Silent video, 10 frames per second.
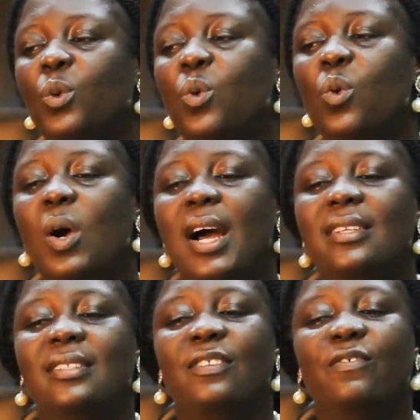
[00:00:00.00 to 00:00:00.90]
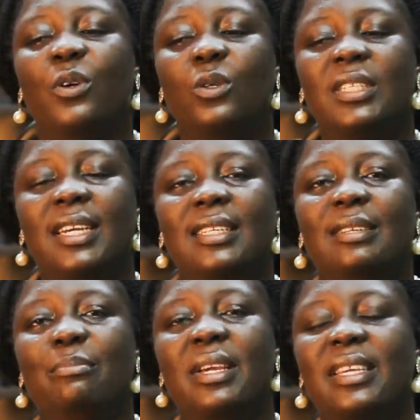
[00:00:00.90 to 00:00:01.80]
who has defaulted
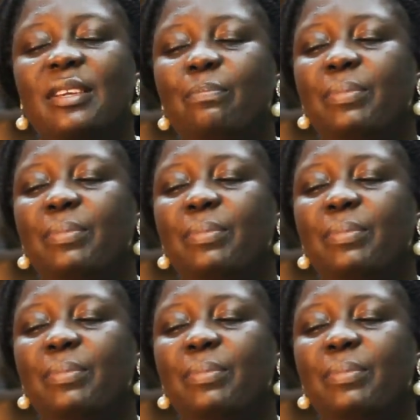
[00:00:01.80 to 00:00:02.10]
in making